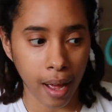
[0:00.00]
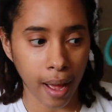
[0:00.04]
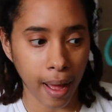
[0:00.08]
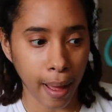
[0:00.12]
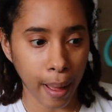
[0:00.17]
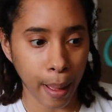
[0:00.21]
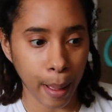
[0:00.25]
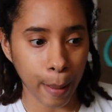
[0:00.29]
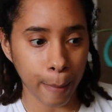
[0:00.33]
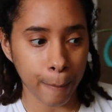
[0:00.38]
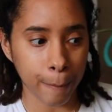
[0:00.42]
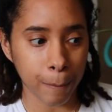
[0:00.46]

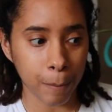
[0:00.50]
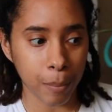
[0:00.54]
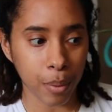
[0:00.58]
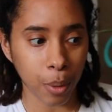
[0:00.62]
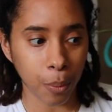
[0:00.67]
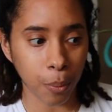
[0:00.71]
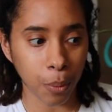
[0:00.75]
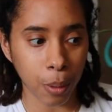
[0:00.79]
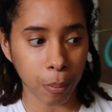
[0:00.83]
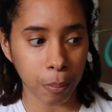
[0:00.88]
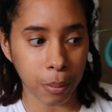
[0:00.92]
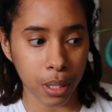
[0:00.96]

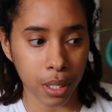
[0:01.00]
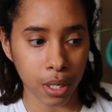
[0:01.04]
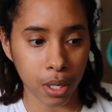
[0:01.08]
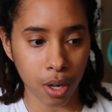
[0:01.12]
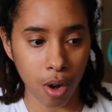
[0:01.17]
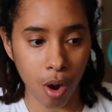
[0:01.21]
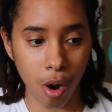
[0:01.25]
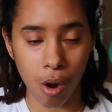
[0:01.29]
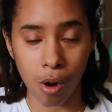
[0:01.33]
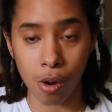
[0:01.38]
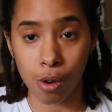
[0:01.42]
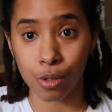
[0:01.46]
But we're being
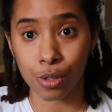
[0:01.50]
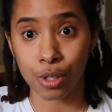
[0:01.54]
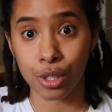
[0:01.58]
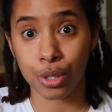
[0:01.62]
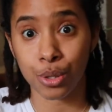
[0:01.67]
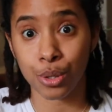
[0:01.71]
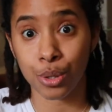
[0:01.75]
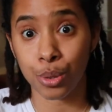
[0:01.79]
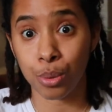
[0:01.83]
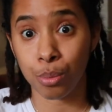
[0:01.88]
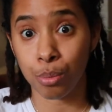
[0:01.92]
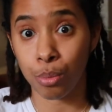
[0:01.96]
called
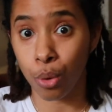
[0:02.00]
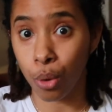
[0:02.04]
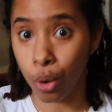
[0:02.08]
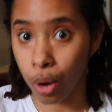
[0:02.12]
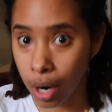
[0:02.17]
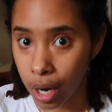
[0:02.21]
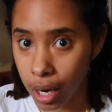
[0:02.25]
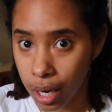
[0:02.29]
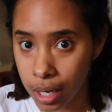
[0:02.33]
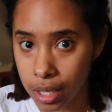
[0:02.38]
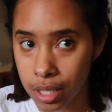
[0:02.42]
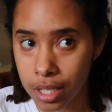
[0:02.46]
to
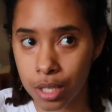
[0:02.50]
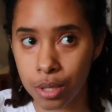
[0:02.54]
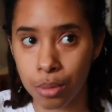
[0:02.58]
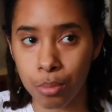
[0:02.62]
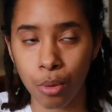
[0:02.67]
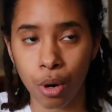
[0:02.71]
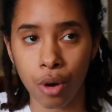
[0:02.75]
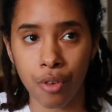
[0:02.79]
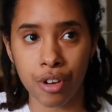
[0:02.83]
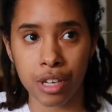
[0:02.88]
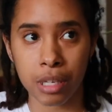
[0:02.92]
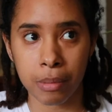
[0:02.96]
more
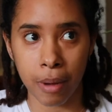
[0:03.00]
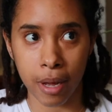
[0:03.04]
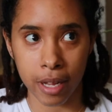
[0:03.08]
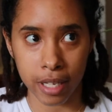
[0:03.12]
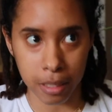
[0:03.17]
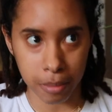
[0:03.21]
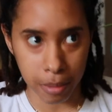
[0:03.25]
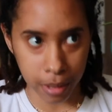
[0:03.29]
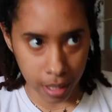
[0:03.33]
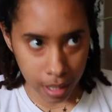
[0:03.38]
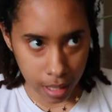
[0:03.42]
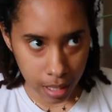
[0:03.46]

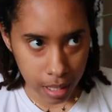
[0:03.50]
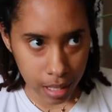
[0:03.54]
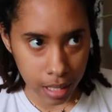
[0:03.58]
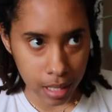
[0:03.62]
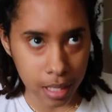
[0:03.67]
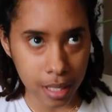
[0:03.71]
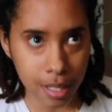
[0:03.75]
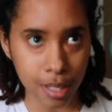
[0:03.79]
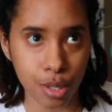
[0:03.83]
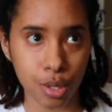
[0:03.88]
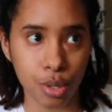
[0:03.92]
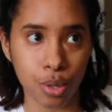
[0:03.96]

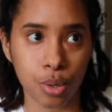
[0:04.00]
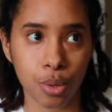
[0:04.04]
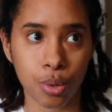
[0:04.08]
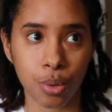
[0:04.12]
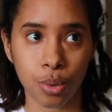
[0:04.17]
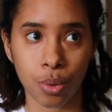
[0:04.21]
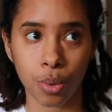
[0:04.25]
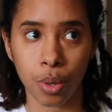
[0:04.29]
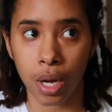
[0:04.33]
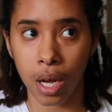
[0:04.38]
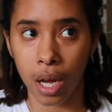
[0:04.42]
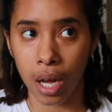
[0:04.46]
responsibilities,
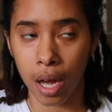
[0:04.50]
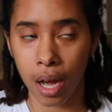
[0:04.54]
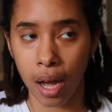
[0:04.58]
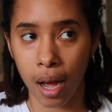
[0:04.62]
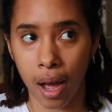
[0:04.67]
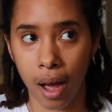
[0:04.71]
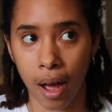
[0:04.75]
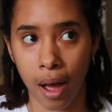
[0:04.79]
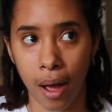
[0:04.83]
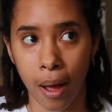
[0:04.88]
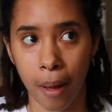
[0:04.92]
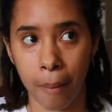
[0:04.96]
to
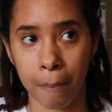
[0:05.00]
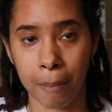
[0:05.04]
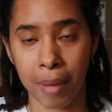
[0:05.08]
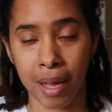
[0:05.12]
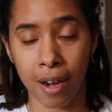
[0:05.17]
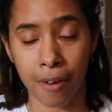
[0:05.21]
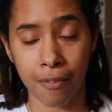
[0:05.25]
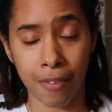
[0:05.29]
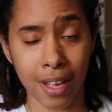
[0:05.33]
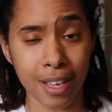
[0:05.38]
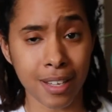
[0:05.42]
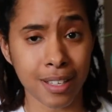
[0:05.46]

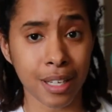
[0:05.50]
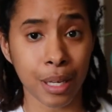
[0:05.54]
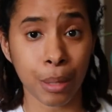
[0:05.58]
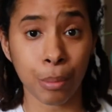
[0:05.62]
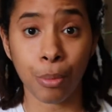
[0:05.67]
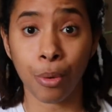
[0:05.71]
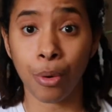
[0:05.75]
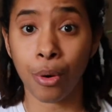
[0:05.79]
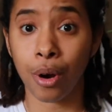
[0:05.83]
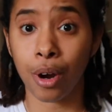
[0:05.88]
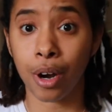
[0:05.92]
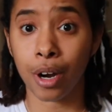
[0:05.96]
manifesting
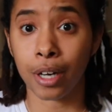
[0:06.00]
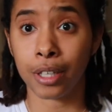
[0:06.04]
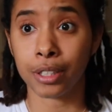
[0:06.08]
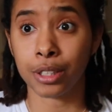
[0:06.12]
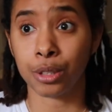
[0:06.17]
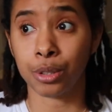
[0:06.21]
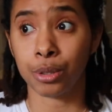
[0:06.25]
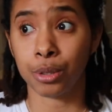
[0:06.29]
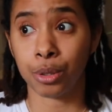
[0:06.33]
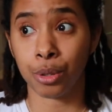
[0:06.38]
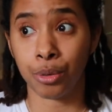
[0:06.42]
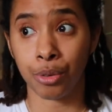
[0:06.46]
more,
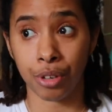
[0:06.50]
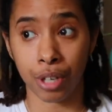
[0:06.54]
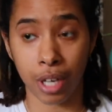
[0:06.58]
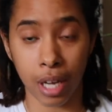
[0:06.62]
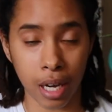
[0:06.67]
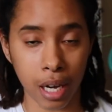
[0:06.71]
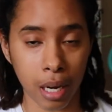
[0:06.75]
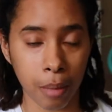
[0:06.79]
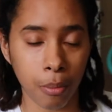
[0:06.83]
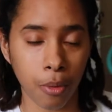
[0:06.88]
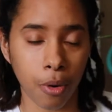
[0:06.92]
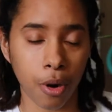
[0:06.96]
to
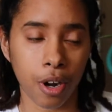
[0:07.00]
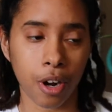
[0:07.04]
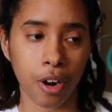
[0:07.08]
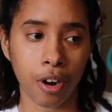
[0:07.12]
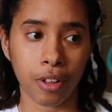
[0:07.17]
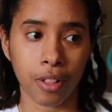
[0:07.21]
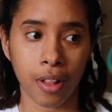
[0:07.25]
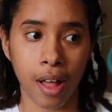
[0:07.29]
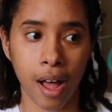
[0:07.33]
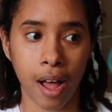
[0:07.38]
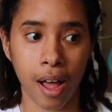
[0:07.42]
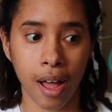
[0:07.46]
creating more in
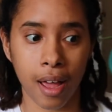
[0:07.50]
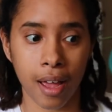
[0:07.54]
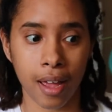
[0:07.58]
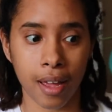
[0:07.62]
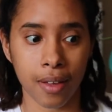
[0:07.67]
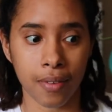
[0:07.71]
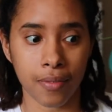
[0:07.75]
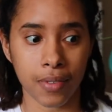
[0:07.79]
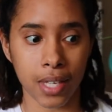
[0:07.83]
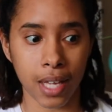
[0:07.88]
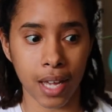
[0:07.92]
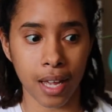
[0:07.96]
our
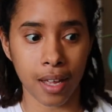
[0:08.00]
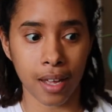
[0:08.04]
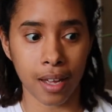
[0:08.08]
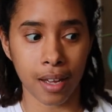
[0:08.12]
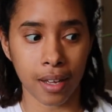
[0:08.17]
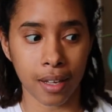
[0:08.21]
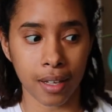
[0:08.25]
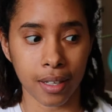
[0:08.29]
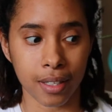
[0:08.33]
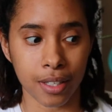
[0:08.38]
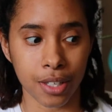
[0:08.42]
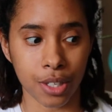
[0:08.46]
lives.
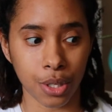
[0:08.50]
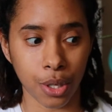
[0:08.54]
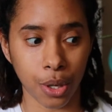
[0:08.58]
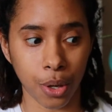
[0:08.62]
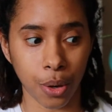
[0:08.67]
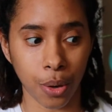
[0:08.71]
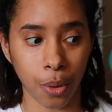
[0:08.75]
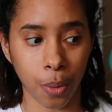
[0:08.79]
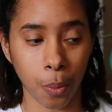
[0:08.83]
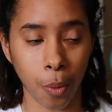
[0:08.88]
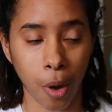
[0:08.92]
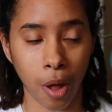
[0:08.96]
And
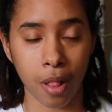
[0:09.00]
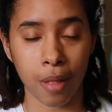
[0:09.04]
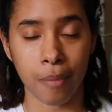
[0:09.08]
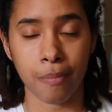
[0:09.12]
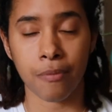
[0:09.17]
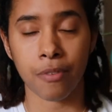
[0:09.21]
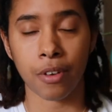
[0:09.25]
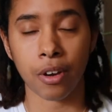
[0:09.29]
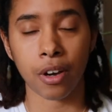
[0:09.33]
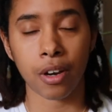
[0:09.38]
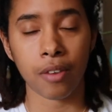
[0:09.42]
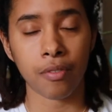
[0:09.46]
so while I'm
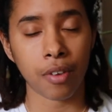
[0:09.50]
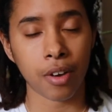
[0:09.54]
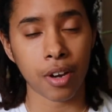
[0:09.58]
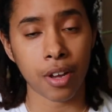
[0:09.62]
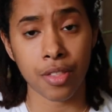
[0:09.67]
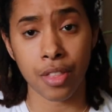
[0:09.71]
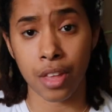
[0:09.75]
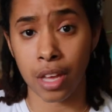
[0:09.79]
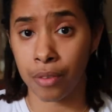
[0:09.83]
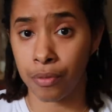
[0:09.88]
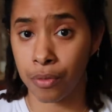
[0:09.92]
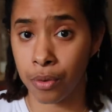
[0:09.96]
very, very
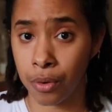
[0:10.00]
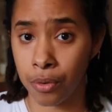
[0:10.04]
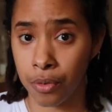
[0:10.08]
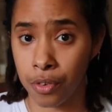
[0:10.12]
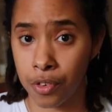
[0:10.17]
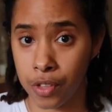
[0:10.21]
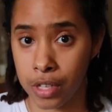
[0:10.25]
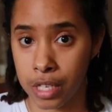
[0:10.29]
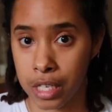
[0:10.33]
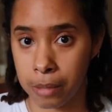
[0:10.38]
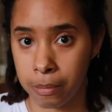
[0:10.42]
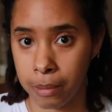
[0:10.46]
thankful
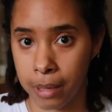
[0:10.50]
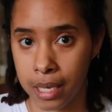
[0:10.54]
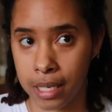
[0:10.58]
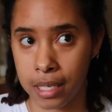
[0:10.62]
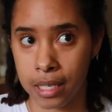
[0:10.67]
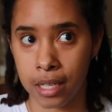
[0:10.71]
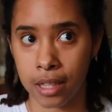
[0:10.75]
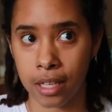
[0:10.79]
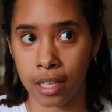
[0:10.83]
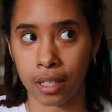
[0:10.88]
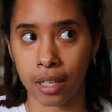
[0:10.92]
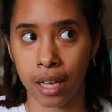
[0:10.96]
for the
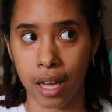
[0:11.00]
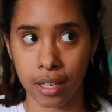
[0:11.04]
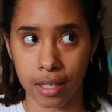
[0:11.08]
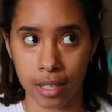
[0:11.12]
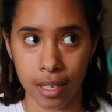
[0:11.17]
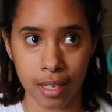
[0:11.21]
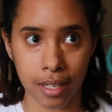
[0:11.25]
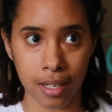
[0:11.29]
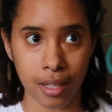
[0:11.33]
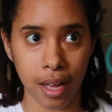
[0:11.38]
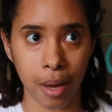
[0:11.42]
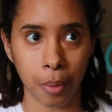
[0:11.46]
space and the
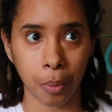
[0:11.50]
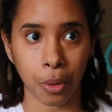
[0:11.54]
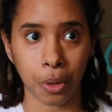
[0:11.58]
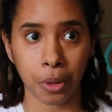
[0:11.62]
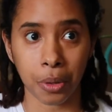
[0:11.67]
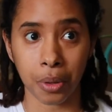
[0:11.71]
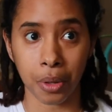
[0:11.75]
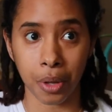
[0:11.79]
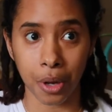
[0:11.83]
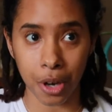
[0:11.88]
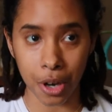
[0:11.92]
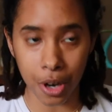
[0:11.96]
lessons that were
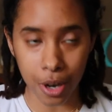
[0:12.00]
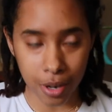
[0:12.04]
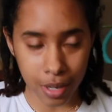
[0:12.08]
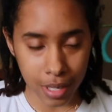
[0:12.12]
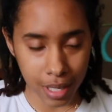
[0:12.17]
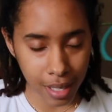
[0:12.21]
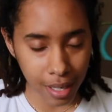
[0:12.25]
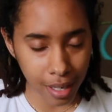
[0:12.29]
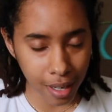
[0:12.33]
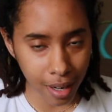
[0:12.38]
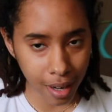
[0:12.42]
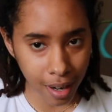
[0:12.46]
learned
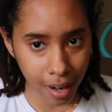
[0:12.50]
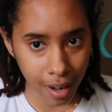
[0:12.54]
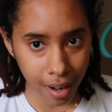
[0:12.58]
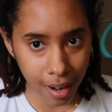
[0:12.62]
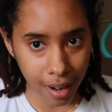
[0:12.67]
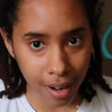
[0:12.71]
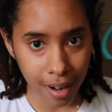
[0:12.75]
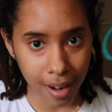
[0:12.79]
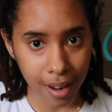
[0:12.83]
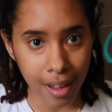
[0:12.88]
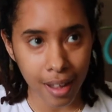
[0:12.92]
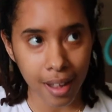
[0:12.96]
here,